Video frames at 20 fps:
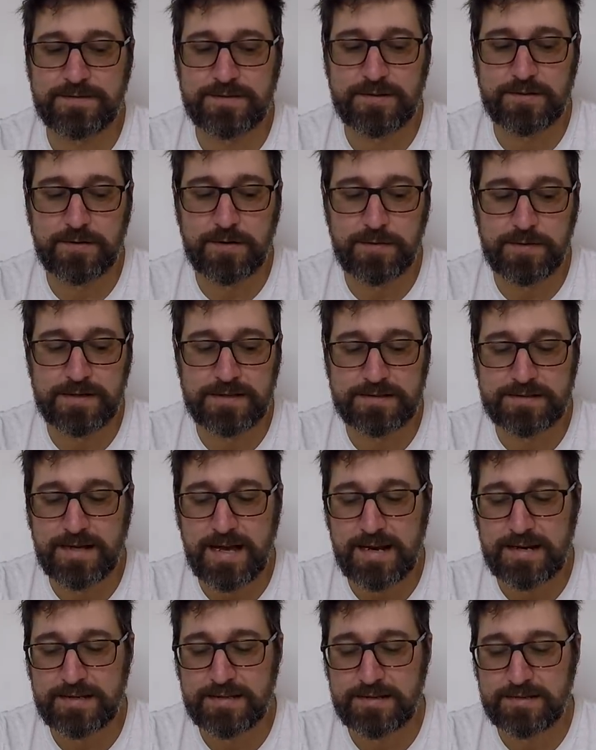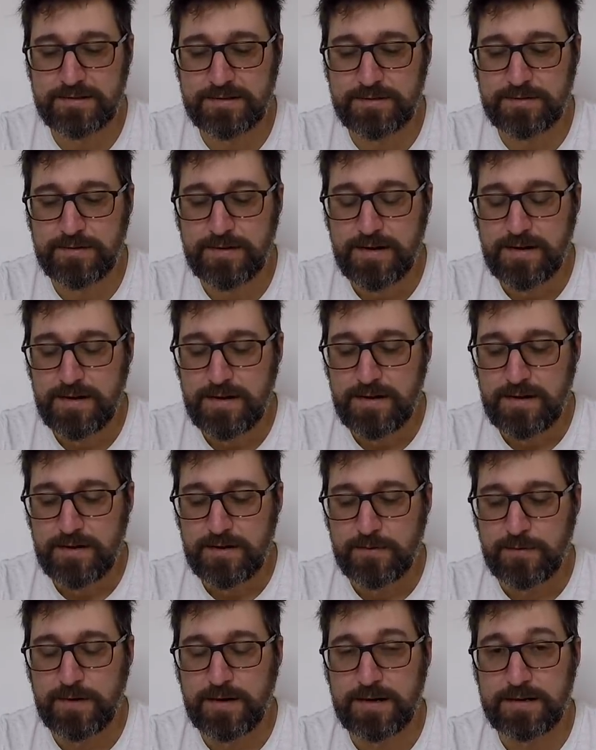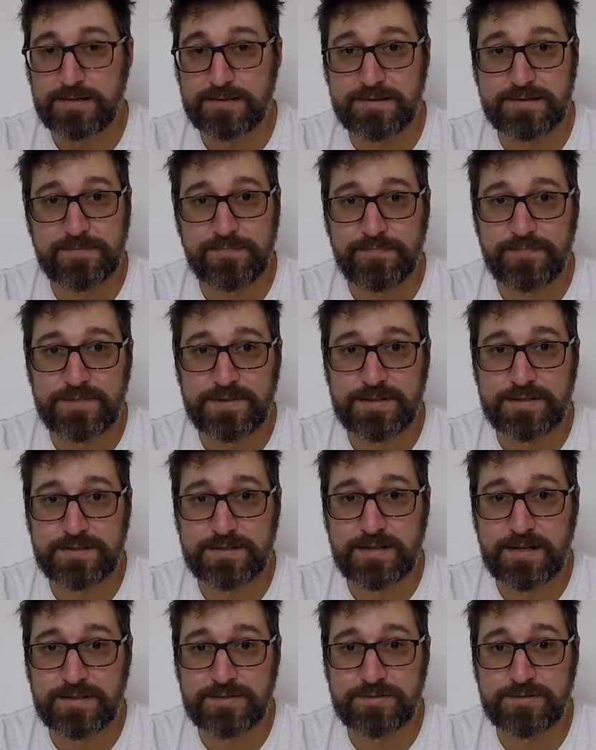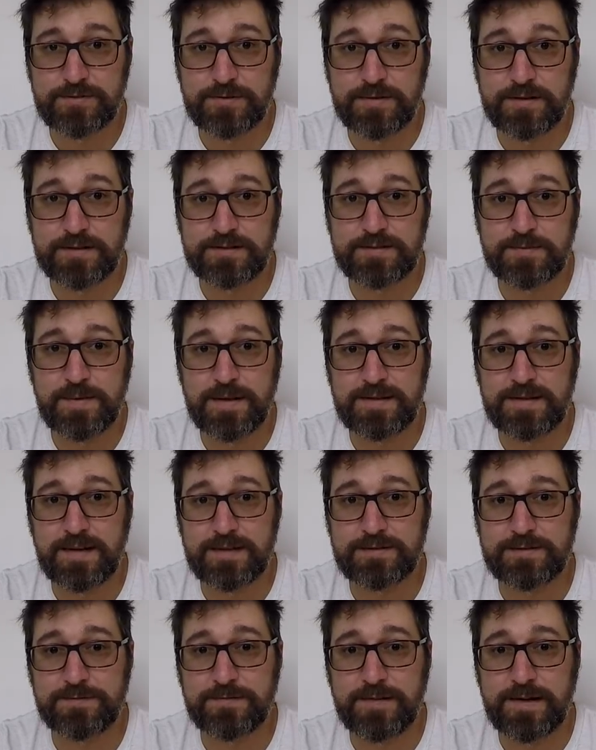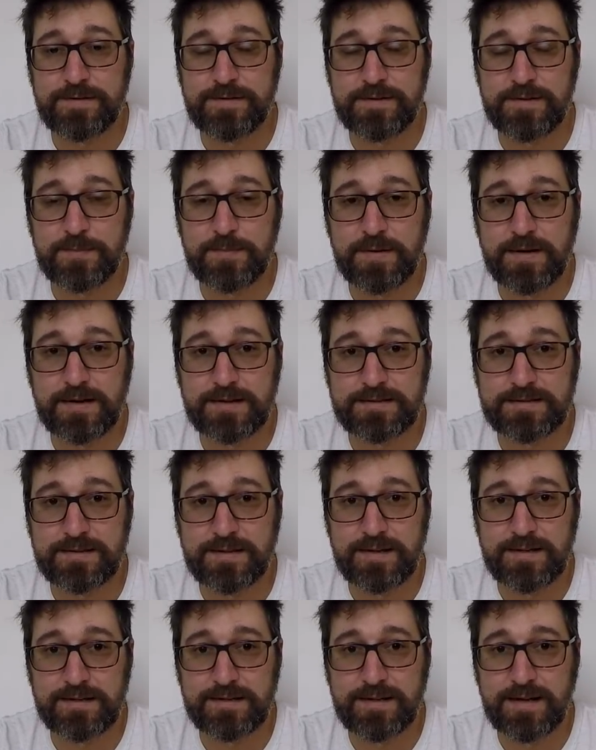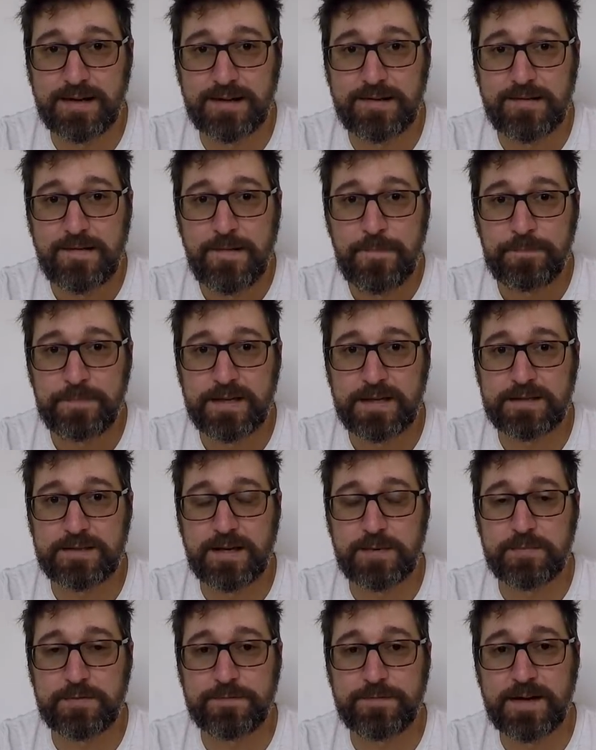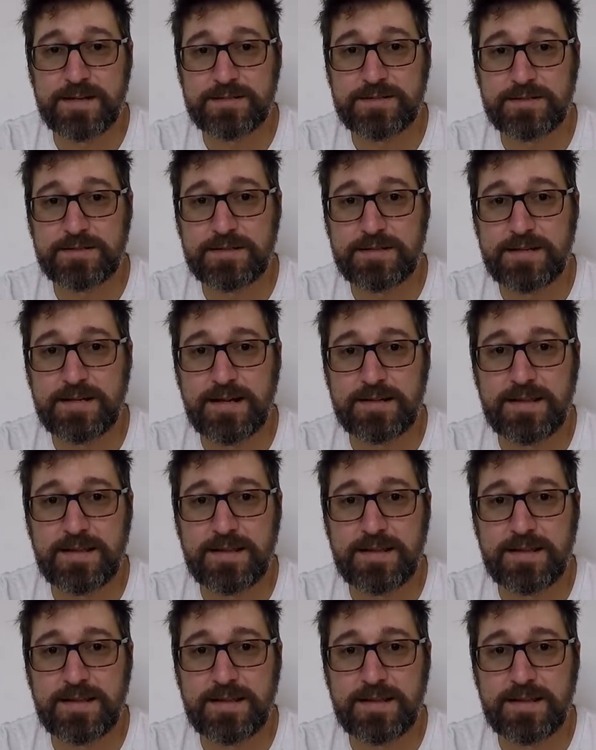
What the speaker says: So what we decided to do was just say screw it and spend the extra $500 and get it done professionally.